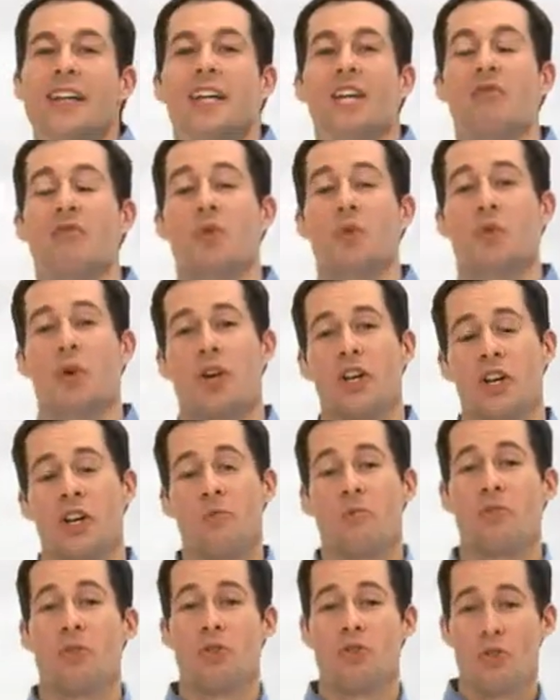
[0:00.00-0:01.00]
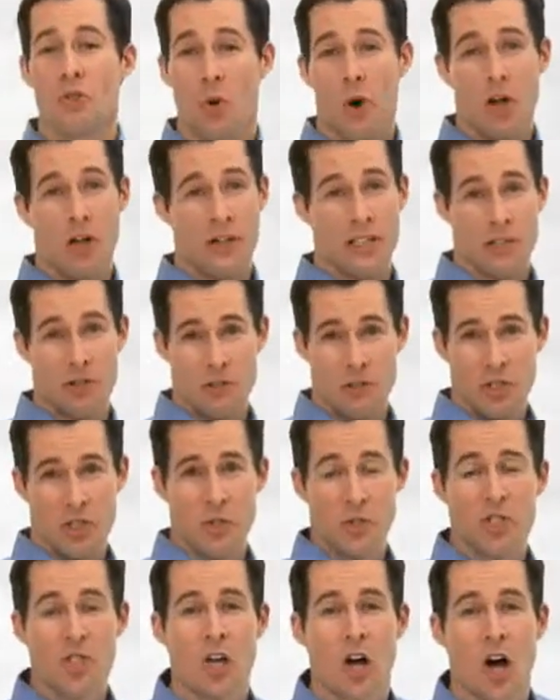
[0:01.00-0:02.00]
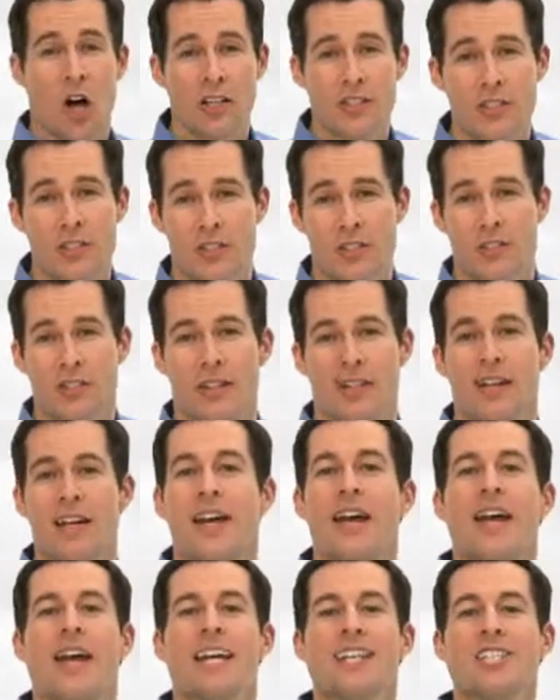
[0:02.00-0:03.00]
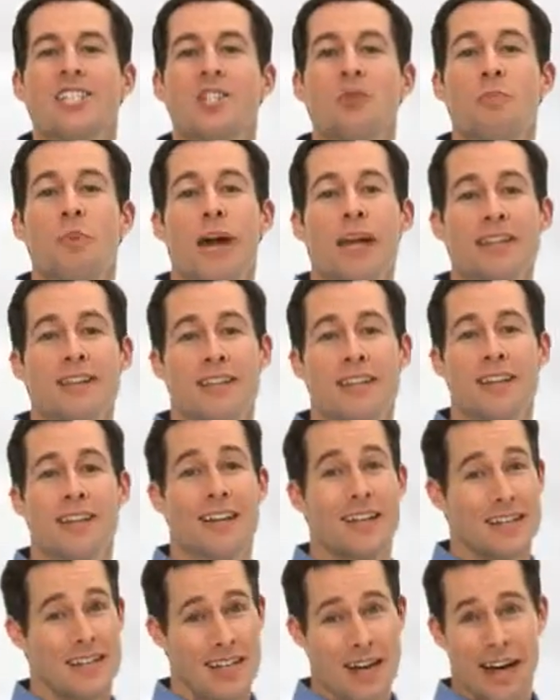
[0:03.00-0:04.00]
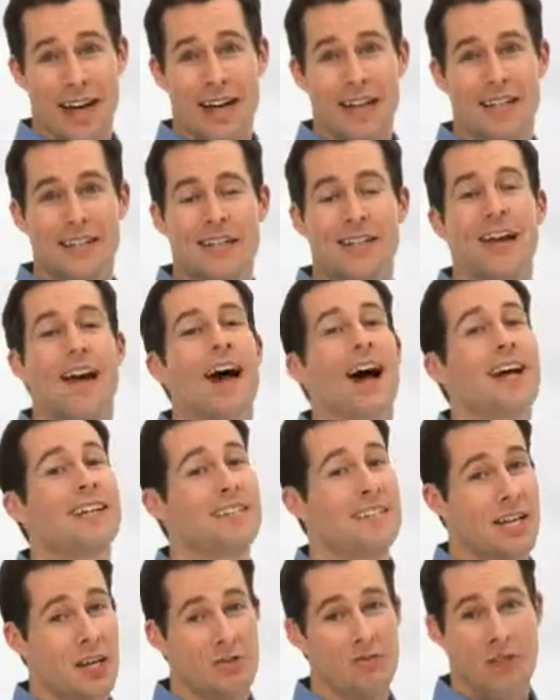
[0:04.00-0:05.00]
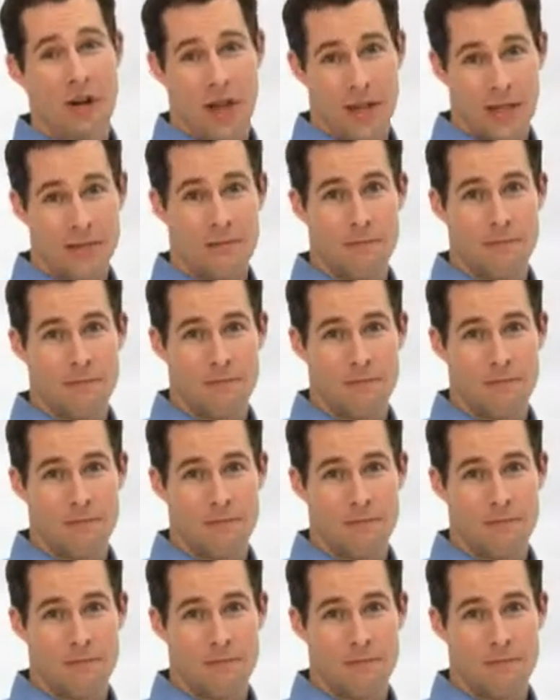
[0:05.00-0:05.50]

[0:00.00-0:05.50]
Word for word: If you want to improve quality and reduce costs, inspect, guide, identify.